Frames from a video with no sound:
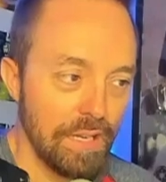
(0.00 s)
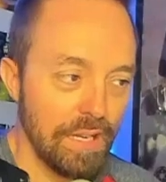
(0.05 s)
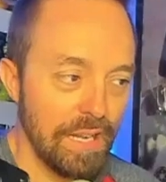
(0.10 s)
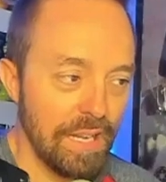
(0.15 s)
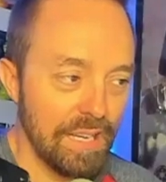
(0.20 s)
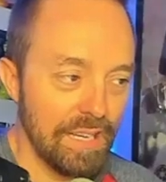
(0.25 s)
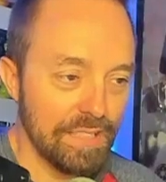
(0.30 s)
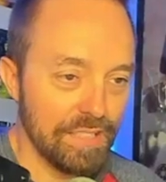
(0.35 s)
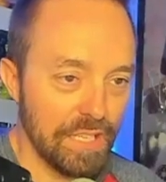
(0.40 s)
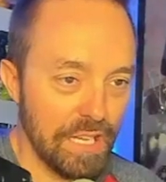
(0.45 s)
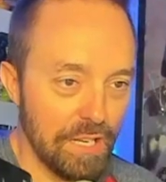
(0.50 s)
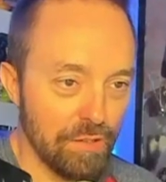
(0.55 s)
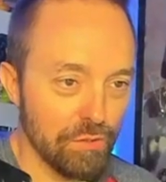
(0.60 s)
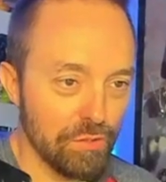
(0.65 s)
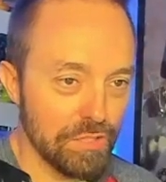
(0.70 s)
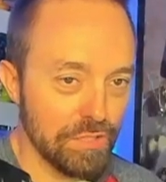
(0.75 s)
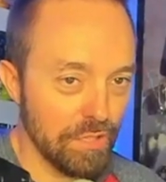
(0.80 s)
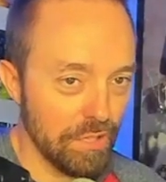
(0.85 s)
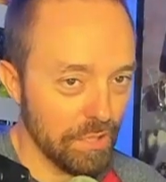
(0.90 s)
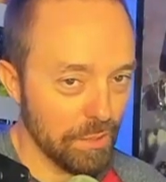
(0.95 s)
And you can't
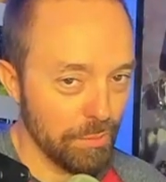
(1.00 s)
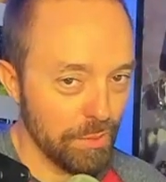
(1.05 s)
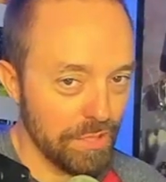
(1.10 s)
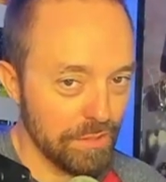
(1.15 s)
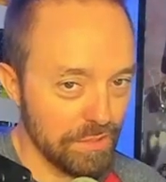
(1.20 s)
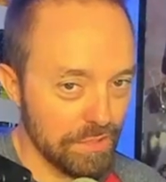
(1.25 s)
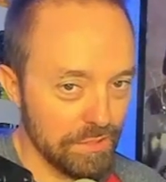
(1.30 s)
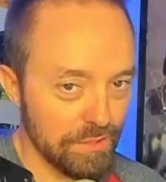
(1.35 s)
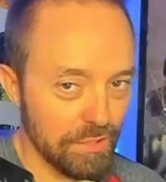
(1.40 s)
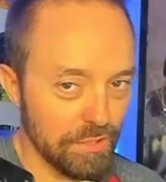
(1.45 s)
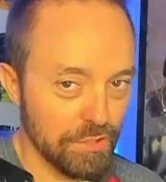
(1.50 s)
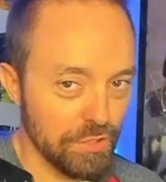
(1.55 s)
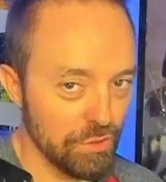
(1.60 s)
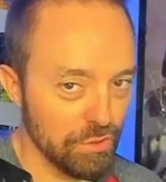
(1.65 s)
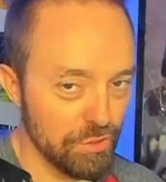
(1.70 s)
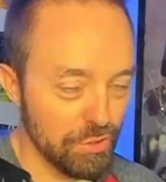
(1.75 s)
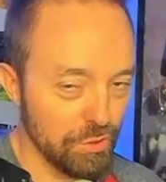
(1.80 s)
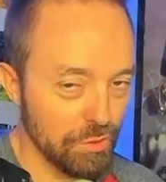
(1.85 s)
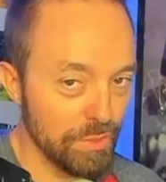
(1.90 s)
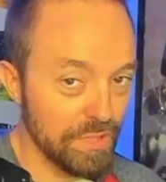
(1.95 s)
really talk about this on
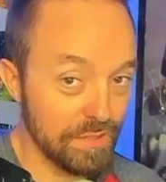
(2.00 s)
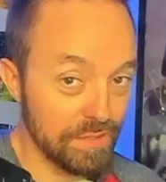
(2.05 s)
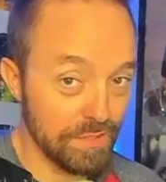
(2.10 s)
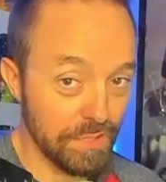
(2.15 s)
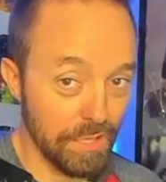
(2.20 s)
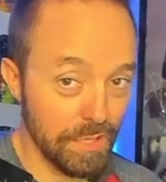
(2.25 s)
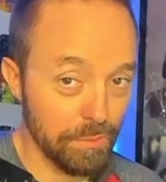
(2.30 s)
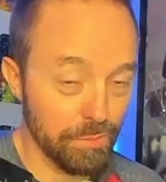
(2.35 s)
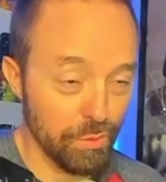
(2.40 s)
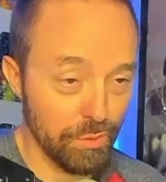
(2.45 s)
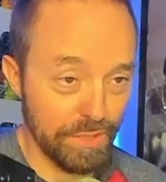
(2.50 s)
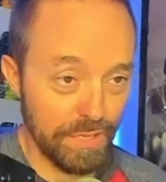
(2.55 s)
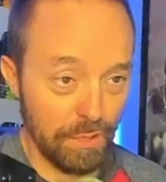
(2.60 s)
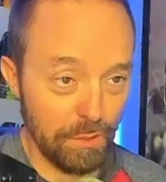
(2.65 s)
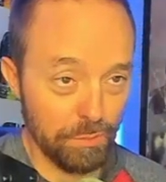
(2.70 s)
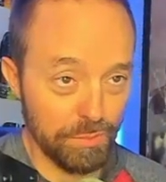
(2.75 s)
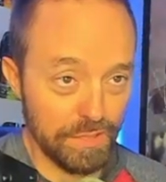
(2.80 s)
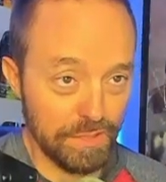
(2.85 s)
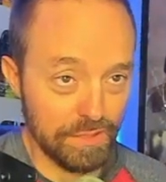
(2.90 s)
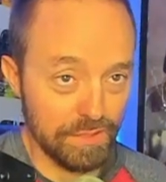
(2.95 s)
YouTube in depth
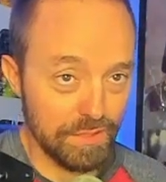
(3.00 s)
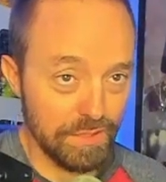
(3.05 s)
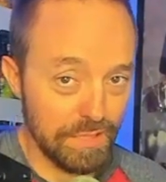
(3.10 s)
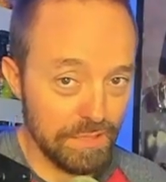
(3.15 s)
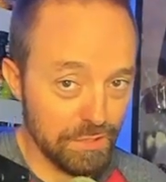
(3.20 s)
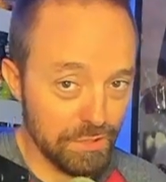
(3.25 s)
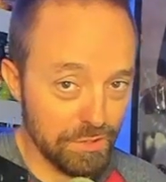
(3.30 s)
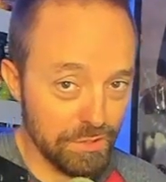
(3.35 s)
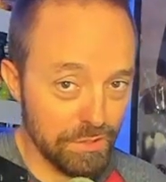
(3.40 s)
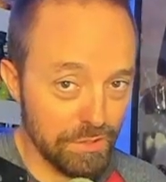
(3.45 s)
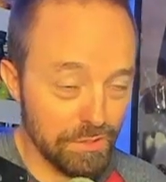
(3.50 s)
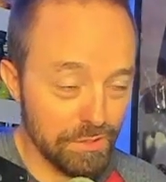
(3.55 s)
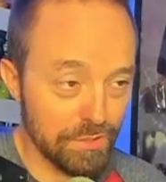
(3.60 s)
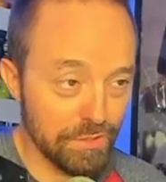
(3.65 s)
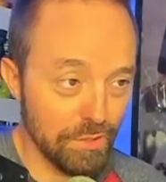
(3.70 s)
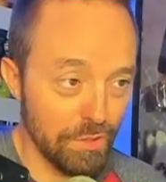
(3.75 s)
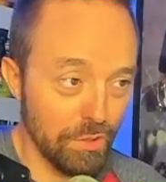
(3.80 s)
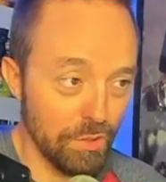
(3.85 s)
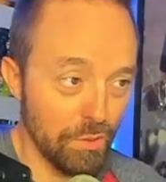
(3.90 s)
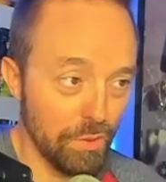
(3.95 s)
without being censored.
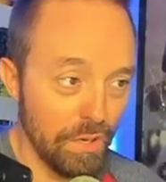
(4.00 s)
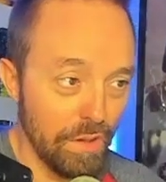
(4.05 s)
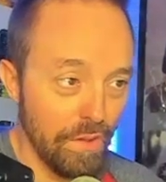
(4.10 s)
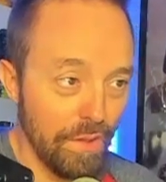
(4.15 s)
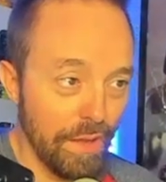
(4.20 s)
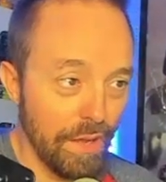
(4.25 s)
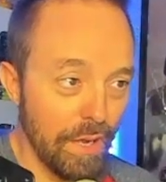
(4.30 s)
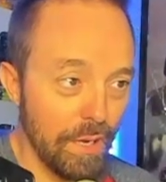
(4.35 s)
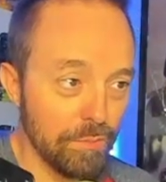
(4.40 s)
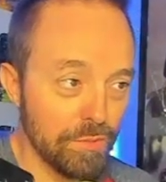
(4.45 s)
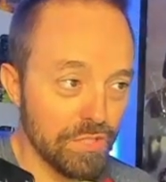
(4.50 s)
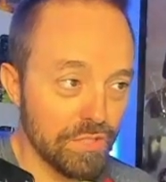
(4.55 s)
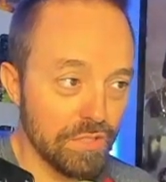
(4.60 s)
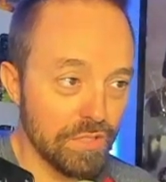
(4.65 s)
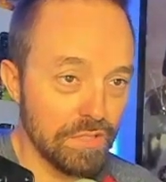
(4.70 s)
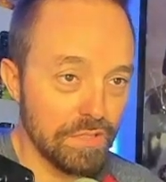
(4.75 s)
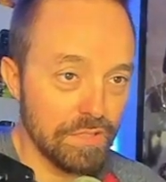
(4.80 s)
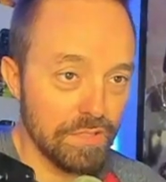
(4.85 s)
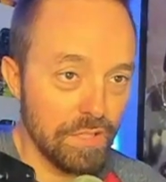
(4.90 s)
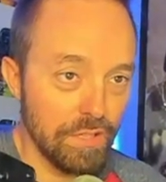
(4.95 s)
So I'm just
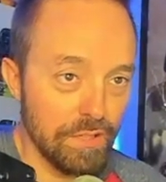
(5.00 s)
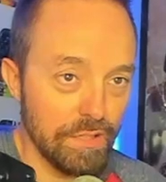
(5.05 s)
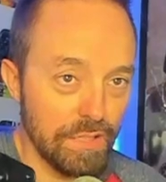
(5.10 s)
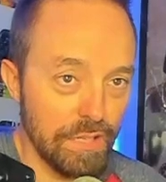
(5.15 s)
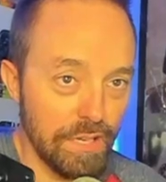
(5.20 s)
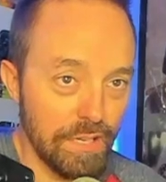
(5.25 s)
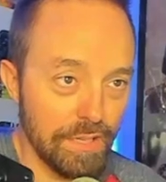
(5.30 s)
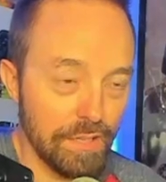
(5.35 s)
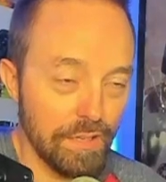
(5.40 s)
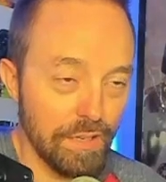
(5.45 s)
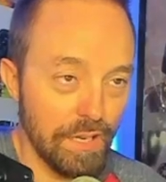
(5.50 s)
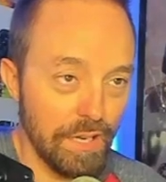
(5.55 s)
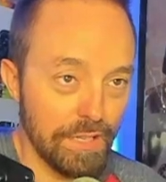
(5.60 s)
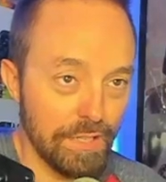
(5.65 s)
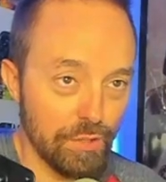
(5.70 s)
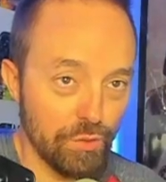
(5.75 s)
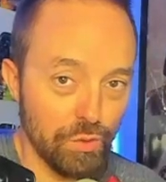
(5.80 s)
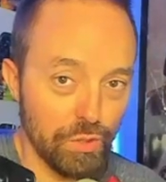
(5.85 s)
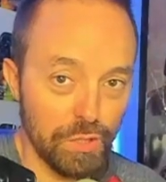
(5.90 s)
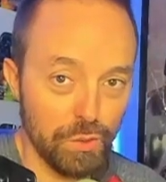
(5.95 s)
going to tell you I, I
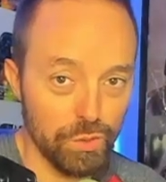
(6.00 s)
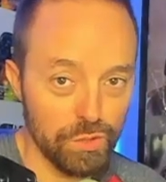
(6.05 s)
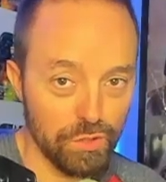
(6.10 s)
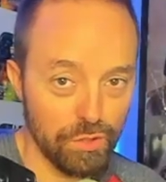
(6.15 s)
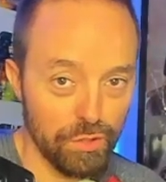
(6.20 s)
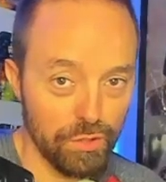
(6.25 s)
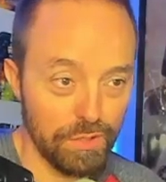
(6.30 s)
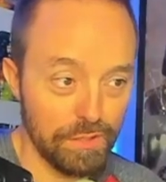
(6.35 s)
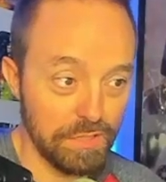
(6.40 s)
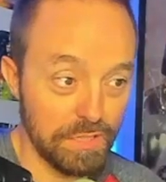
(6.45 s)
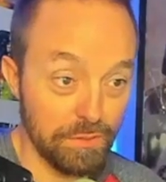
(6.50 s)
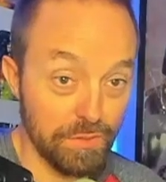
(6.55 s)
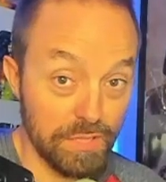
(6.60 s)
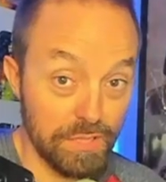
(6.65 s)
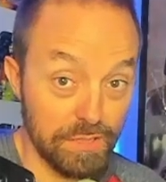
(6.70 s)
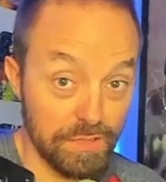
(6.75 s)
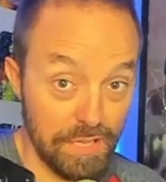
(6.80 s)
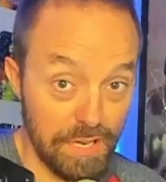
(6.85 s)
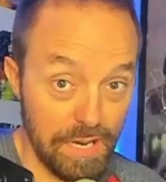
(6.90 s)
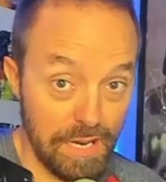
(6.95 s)
agree with her and leave it
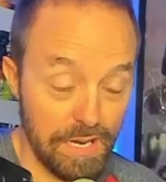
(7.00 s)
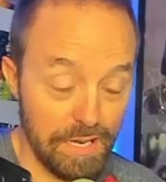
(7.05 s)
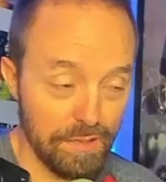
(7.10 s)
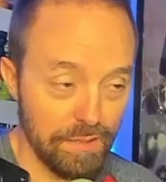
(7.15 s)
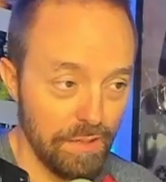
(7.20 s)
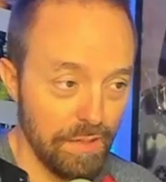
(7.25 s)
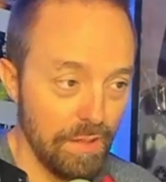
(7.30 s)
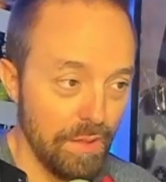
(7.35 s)
at that.